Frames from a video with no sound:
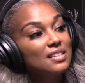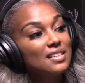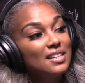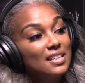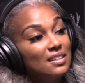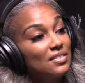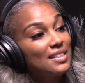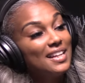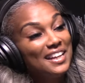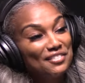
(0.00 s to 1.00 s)

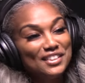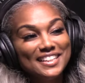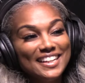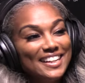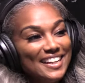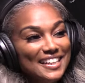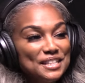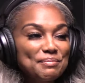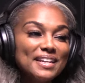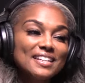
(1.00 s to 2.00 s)
if the deadline
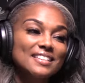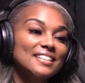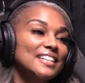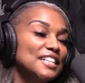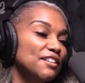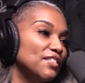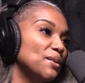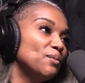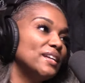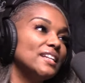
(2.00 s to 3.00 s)
is passed, the deadline, if they
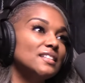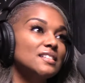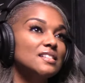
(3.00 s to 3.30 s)
wanted